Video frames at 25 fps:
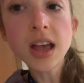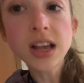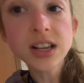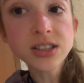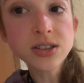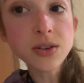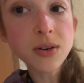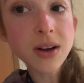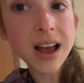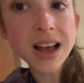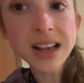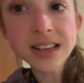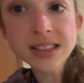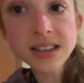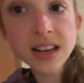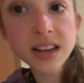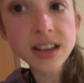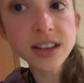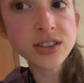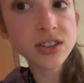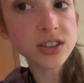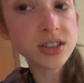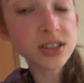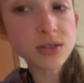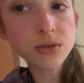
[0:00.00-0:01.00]
So
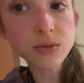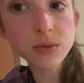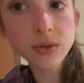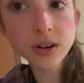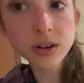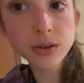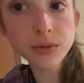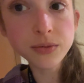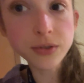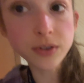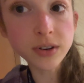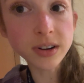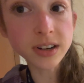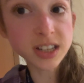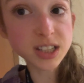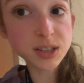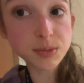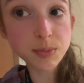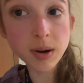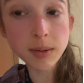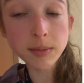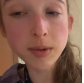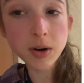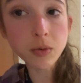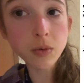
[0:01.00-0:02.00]
assay, just a word for an
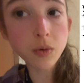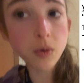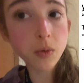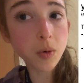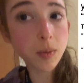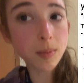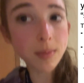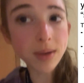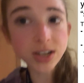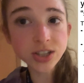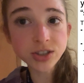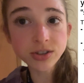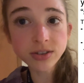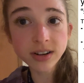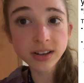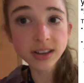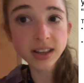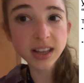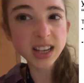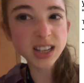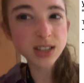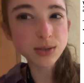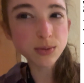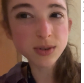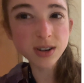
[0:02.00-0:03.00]
experiment where we're measuring
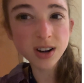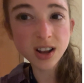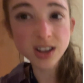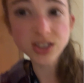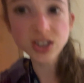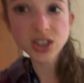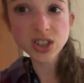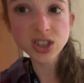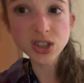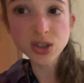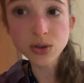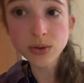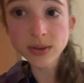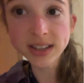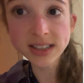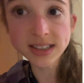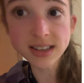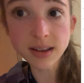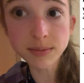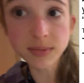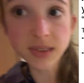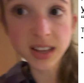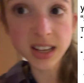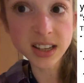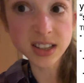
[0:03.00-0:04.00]
things. We're not just doing
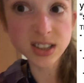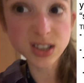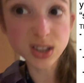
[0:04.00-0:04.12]
something